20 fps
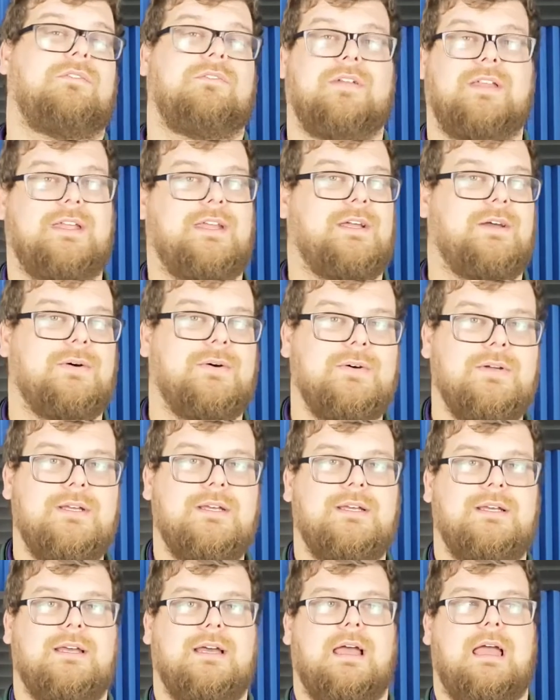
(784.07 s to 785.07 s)
video.
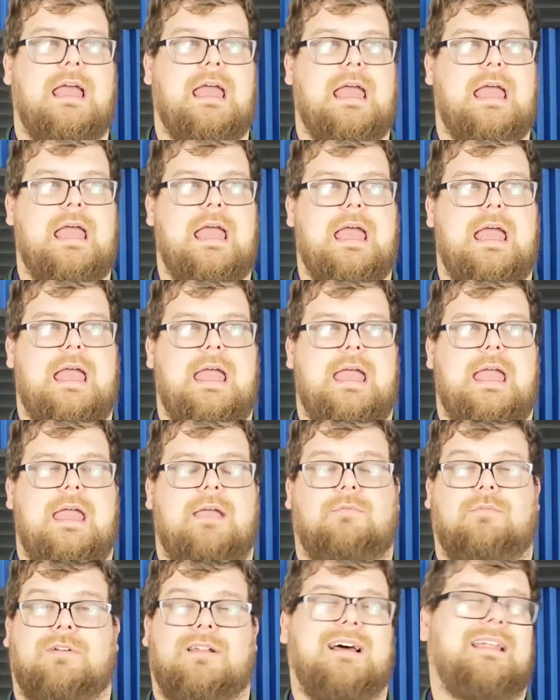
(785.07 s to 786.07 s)

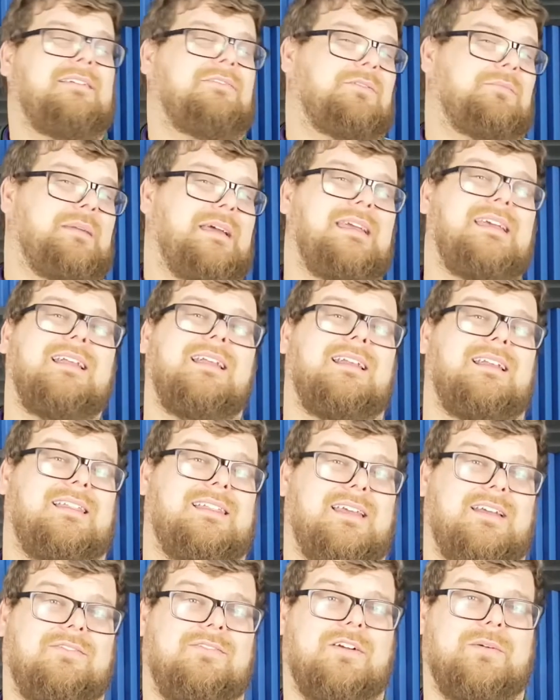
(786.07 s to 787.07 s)
And we're not even making
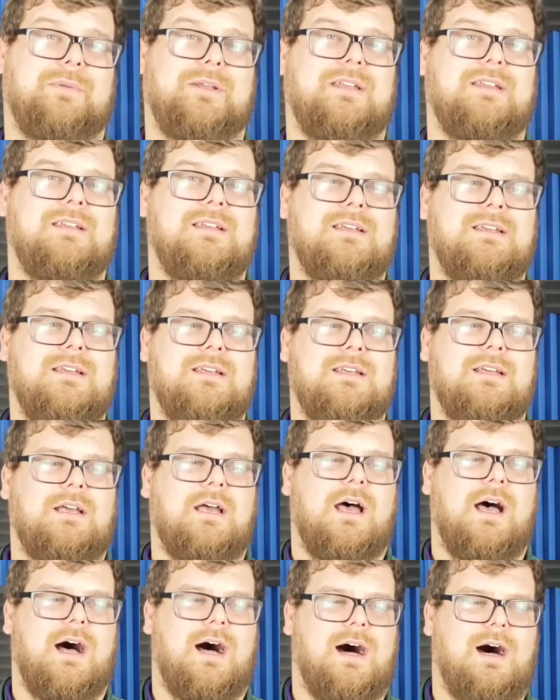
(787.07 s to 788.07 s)
anything from it.
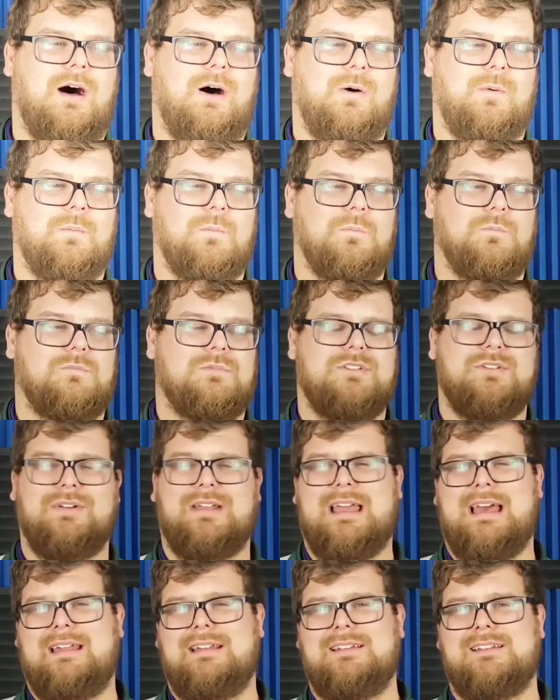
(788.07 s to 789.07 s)
So it
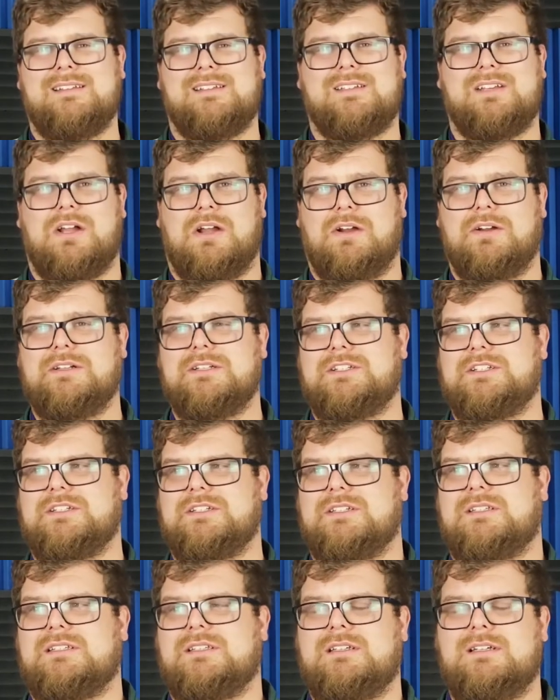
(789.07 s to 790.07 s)
kind of
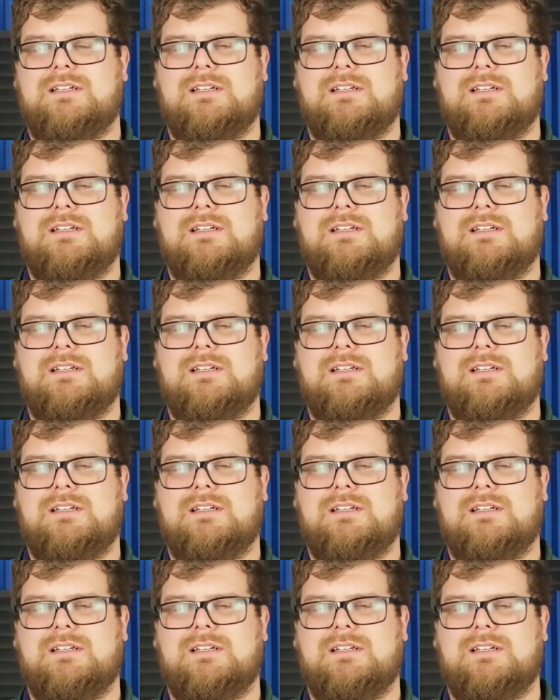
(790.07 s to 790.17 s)
discourages